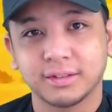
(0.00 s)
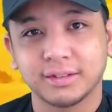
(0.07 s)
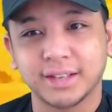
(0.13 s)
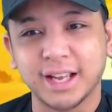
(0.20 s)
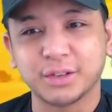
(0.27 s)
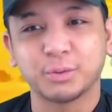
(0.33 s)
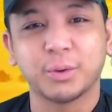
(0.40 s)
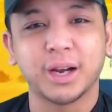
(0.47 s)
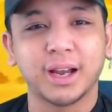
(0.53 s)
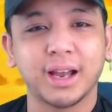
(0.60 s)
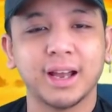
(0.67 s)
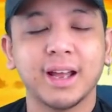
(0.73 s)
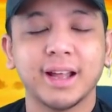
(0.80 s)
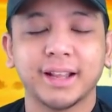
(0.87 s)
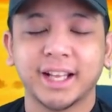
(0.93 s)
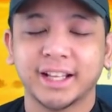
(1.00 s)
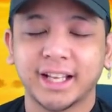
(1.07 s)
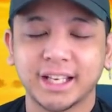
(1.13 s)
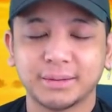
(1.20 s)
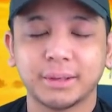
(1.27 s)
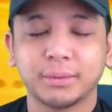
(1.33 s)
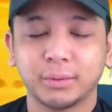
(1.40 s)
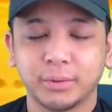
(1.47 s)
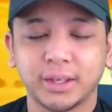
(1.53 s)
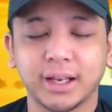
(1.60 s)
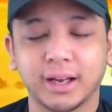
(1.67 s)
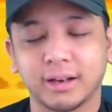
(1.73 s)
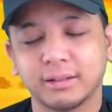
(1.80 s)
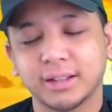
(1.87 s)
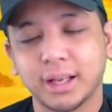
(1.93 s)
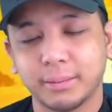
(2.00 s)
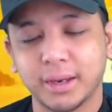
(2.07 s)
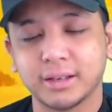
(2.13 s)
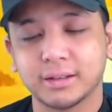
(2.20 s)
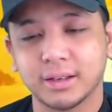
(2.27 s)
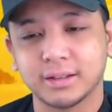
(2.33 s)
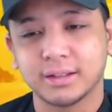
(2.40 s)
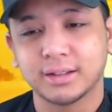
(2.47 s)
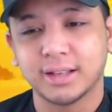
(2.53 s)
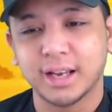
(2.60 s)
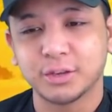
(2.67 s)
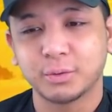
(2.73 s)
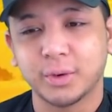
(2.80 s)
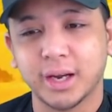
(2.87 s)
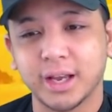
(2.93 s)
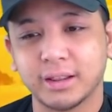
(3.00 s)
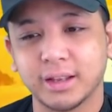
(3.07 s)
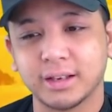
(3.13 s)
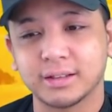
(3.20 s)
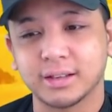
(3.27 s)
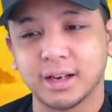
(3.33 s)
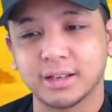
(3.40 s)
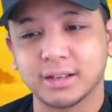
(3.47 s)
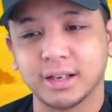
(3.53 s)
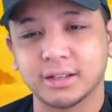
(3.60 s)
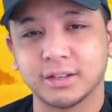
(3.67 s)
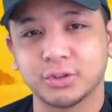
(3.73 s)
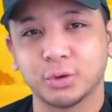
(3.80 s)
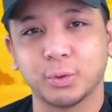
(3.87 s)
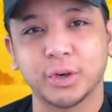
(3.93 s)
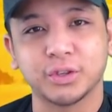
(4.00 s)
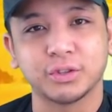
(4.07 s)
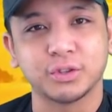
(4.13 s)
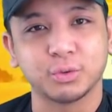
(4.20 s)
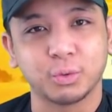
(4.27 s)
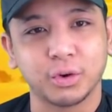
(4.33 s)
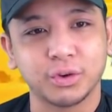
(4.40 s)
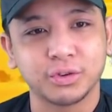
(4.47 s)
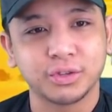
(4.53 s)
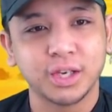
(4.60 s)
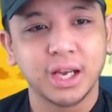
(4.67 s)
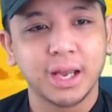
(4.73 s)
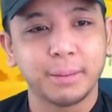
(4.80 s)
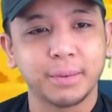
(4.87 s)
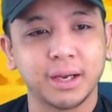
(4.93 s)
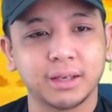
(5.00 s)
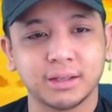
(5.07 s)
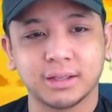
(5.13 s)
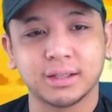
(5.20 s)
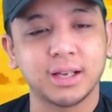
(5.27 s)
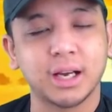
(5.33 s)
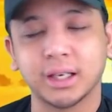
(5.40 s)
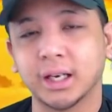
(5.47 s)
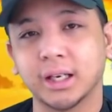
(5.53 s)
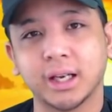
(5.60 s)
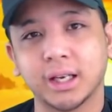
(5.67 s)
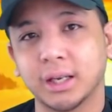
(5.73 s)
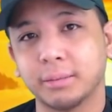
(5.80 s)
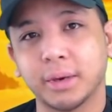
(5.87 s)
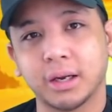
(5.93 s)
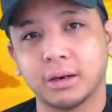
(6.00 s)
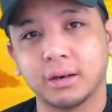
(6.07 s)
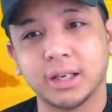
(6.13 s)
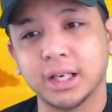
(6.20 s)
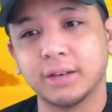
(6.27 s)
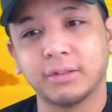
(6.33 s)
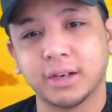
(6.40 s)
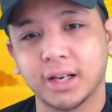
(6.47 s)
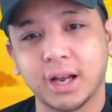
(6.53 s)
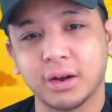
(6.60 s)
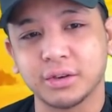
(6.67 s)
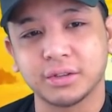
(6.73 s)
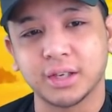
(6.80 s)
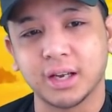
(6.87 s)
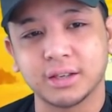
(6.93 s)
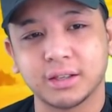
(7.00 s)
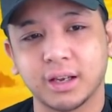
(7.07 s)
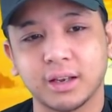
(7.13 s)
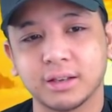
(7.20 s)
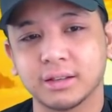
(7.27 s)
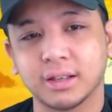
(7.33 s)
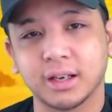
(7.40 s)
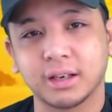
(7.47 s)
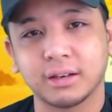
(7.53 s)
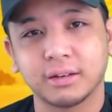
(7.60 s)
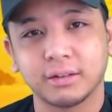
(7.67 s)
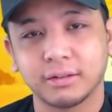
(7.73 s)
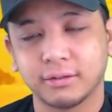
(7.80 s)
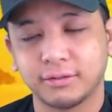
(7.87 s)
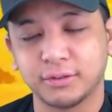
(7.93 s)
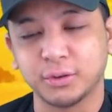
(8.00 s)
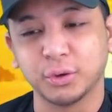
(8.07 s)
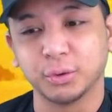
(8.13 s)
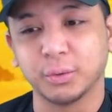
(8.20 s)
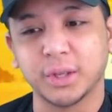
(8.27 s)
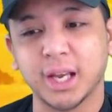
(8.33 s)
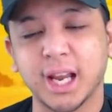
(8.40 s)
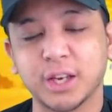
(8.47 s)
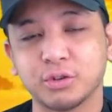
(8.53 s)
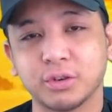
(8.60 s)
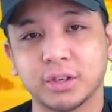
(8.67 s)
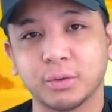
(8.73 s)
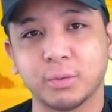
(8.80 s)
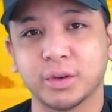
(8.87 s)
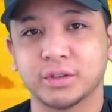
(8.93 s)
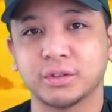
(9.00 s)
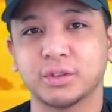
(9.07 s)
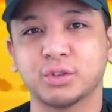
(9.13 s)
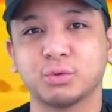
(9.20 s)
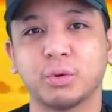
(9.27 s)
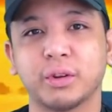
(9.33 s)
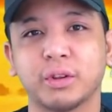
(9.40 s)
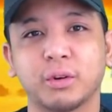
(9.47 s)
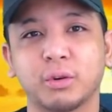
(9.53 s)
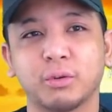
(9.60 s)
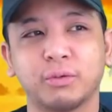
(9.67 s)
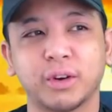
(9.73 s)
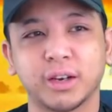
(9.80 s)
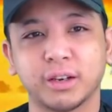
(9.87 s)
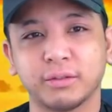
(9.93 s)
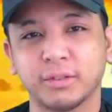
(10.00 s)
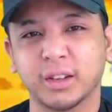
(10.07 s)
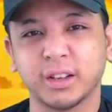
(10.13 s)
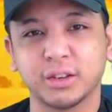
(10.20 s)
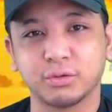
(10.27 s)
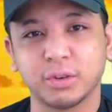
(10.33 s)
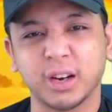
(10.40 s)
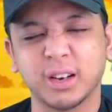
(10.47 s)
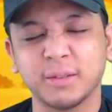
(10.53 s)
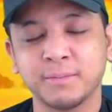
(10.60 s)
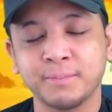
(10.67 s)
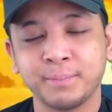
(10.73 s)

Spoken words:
That makes sense. That's why I think Sasuke's situation is worse, because it's not getting any better. Even now, Sasuke is, like, fueled with hatred and wants to destroy the whole fucking village, right?